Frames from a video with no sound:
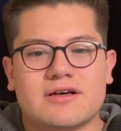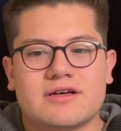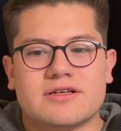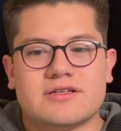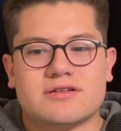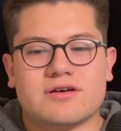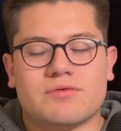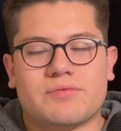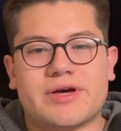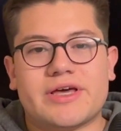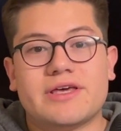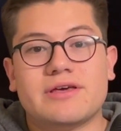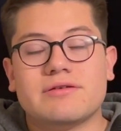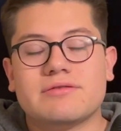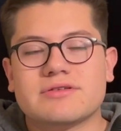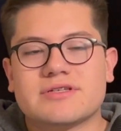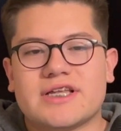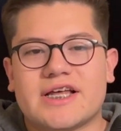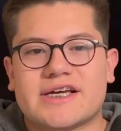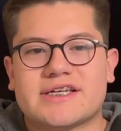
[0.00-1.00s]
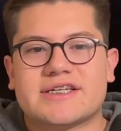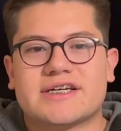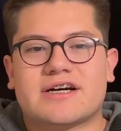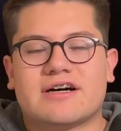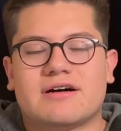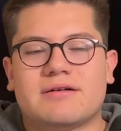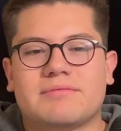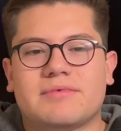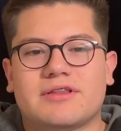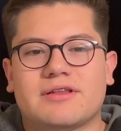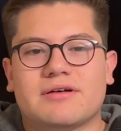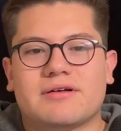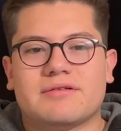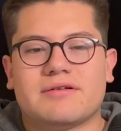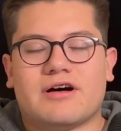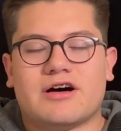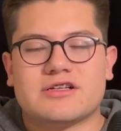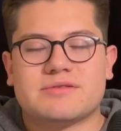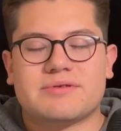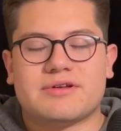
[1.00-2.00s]
So we use Lexicomp on the
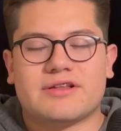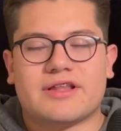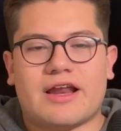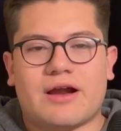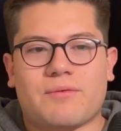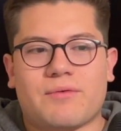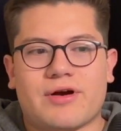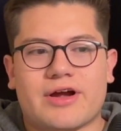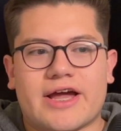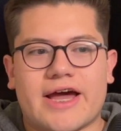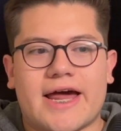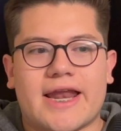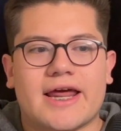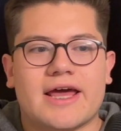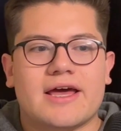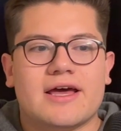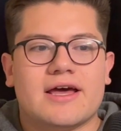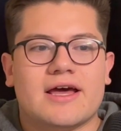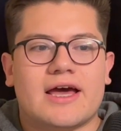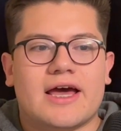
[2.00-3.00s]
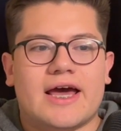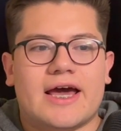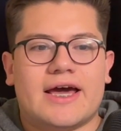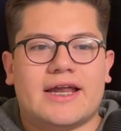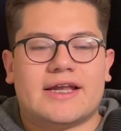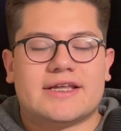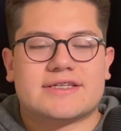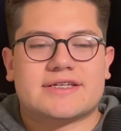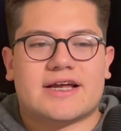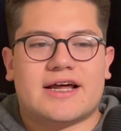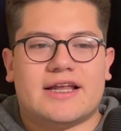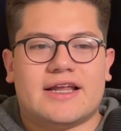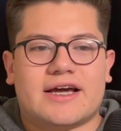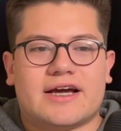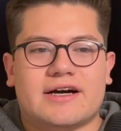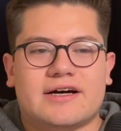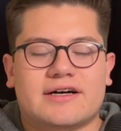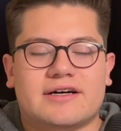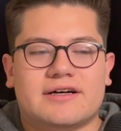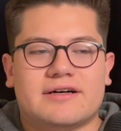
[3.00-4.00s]
hospital that I work at, and it's
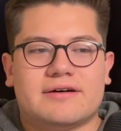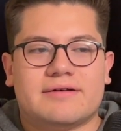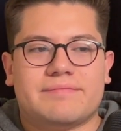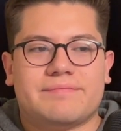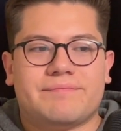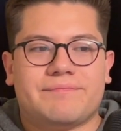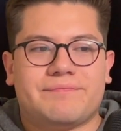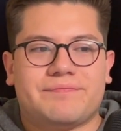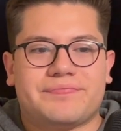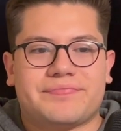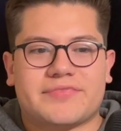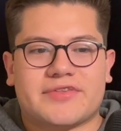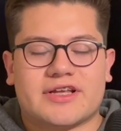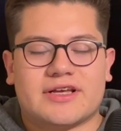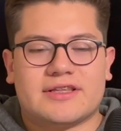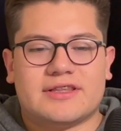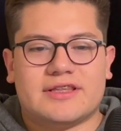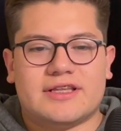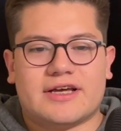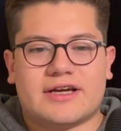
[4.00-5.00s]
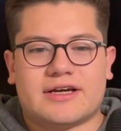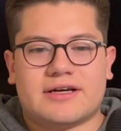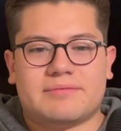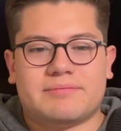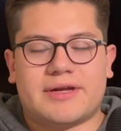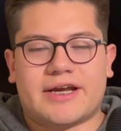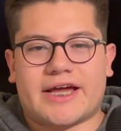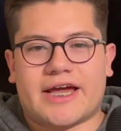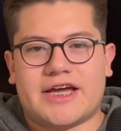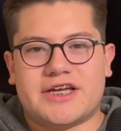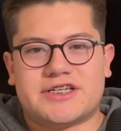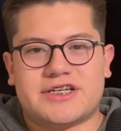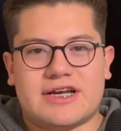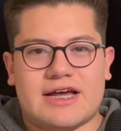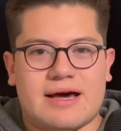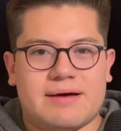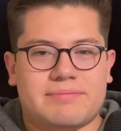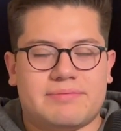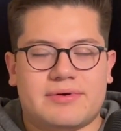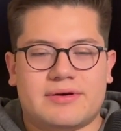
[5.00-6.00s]
kind of like a medication
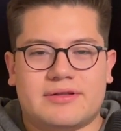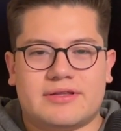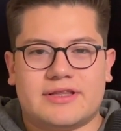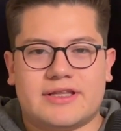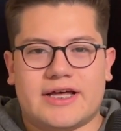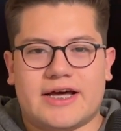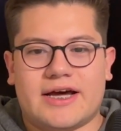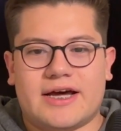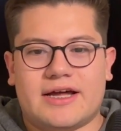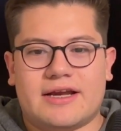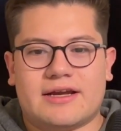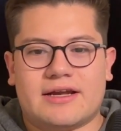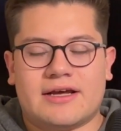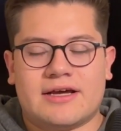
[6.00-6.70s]
app that